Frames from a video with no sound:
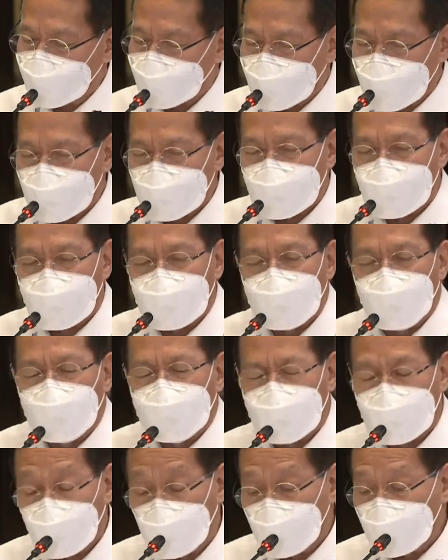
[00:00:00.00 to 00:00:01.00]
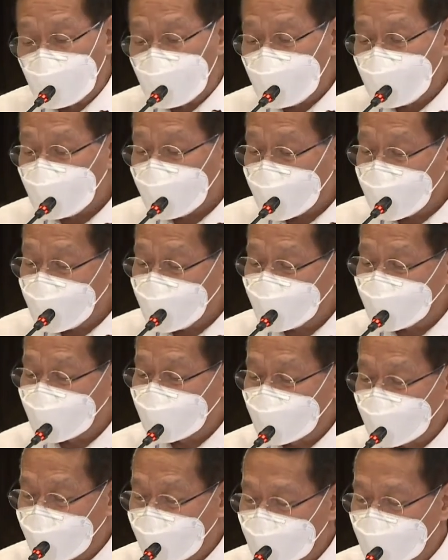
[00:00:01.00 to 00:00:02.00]
ika nga, we are only safe
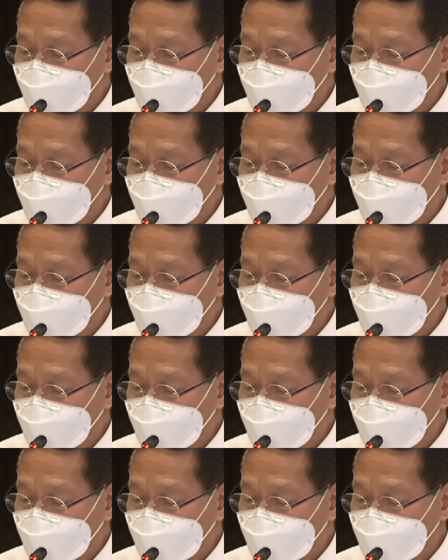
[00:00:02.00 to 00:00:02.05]
and